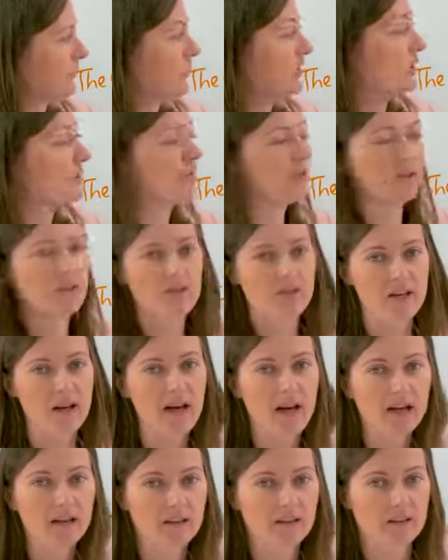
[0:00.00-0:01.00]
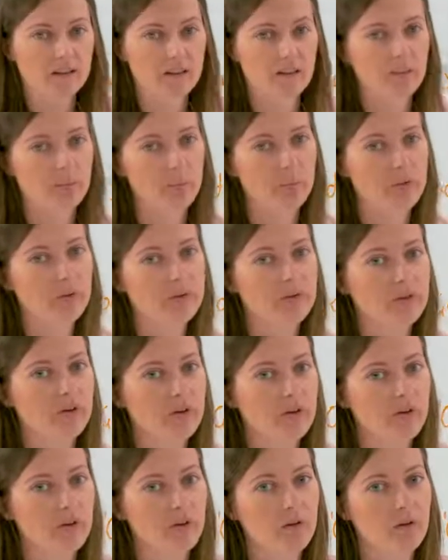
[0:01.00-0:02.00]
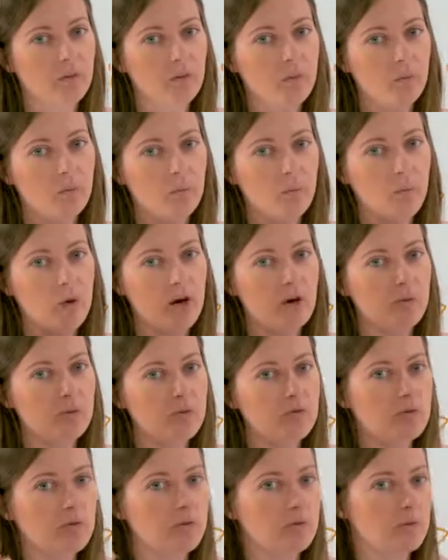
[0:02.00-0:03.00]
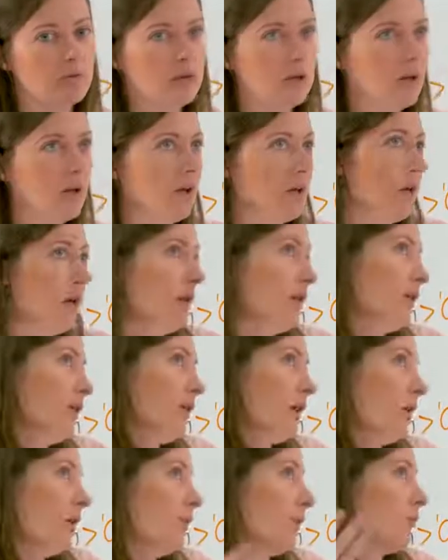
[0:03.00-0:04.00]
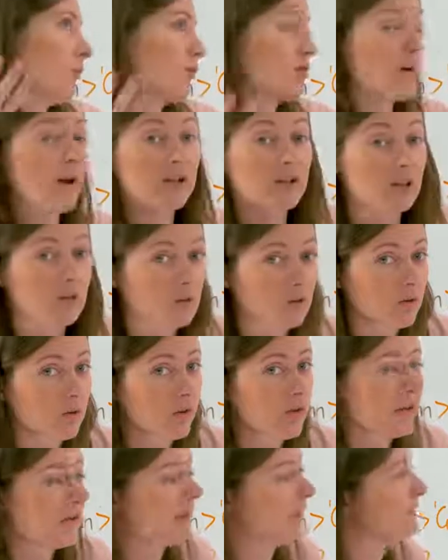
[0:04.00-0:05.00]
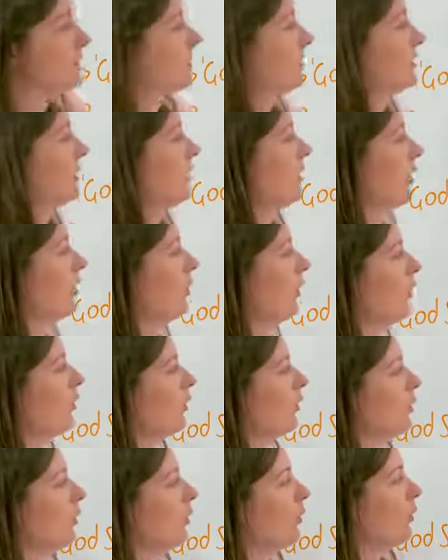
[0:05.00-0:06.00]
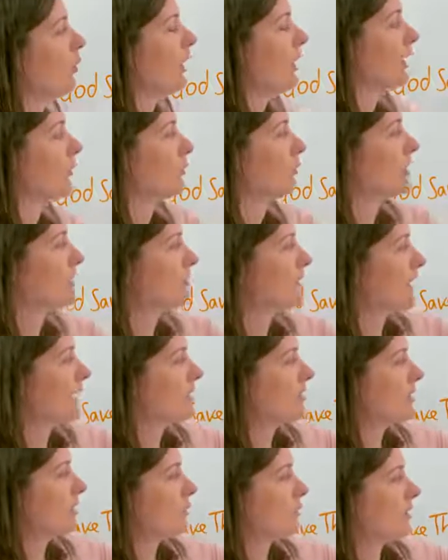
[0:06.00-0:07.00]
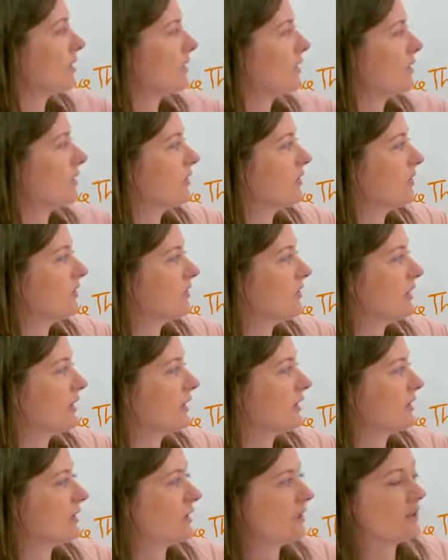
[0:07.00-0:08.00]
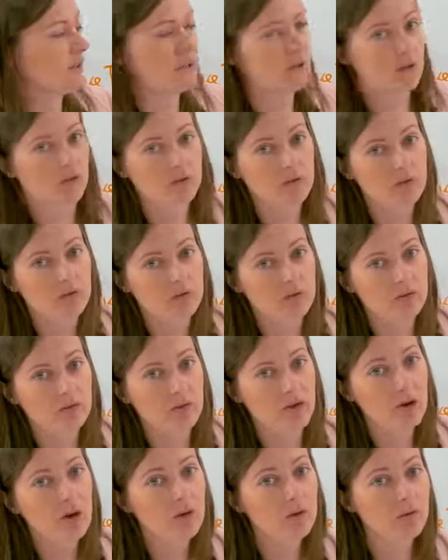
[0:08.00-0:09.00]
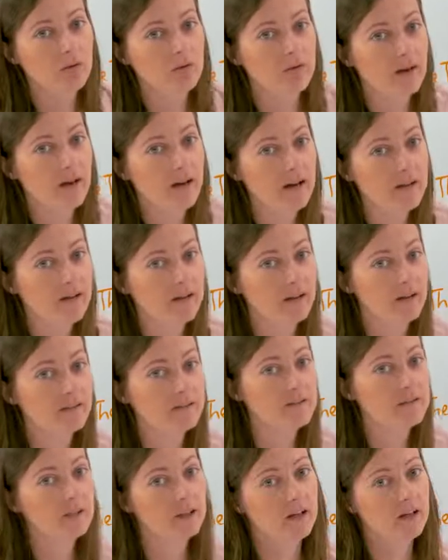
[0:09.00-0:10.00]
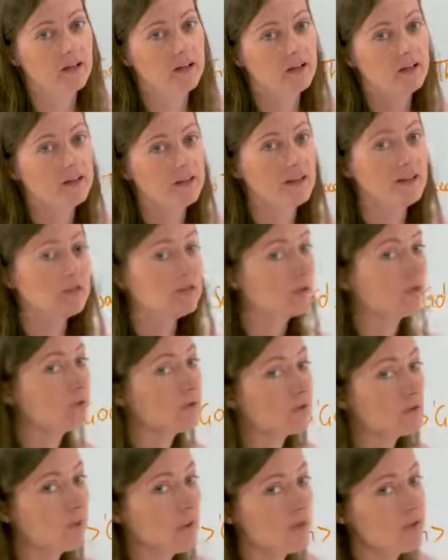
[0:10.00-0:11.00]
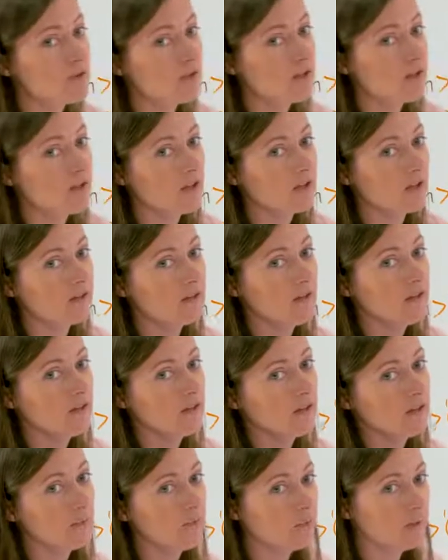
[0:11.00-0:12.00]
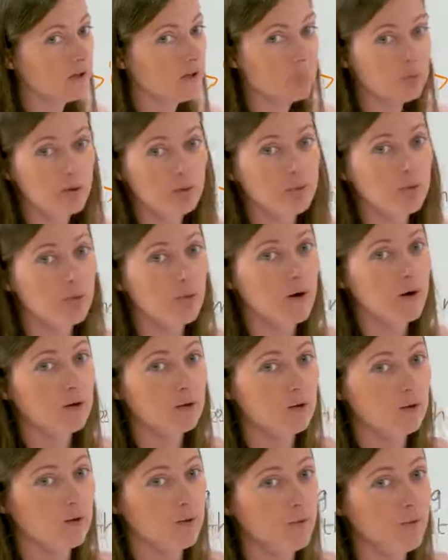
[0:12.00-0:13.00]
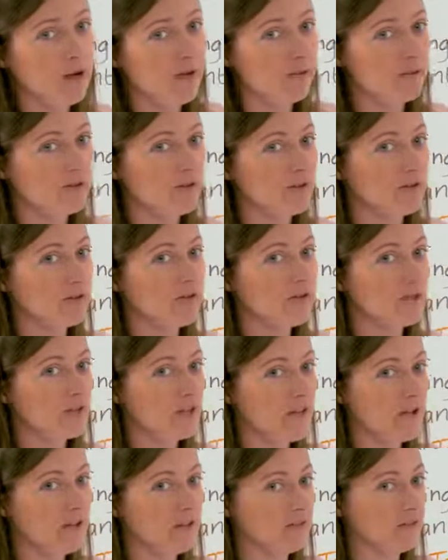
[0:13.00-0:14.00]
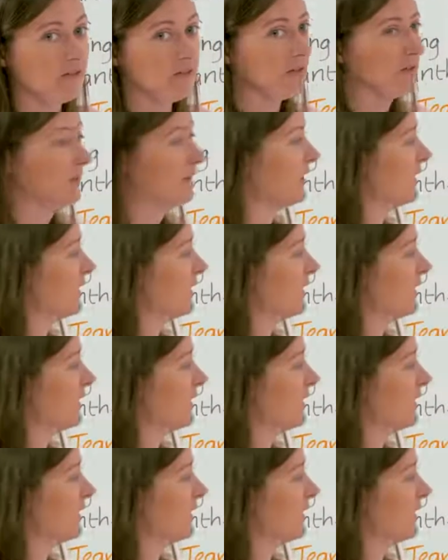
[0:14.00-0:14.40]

Union Jack and put a Welsh dragon on it? Or why don't we change it because it includes the whole of Ireland? That's a good question. Many people argue about such things.